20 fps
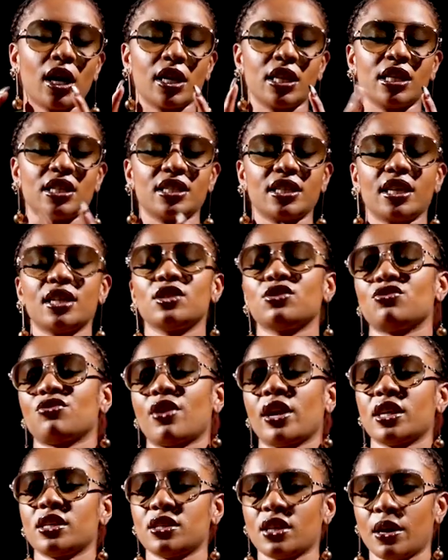and it says
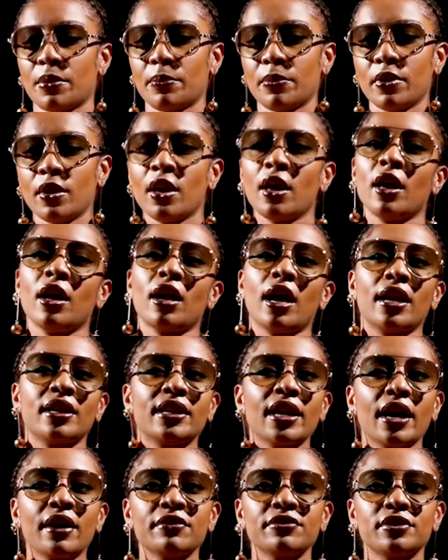rise up. A
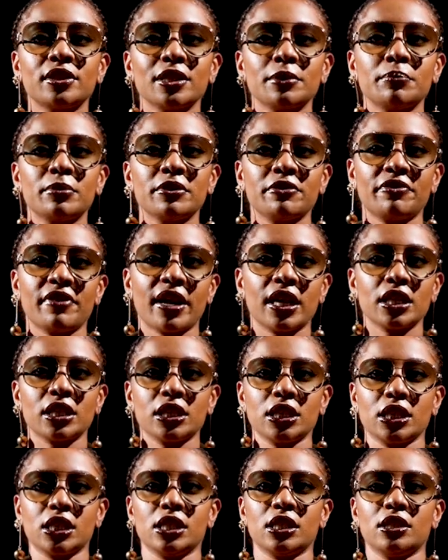dove
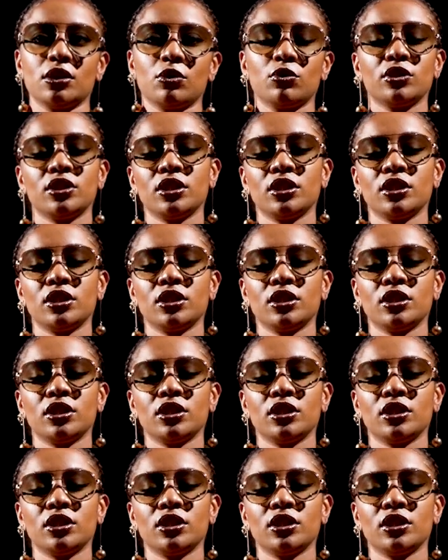symbolizes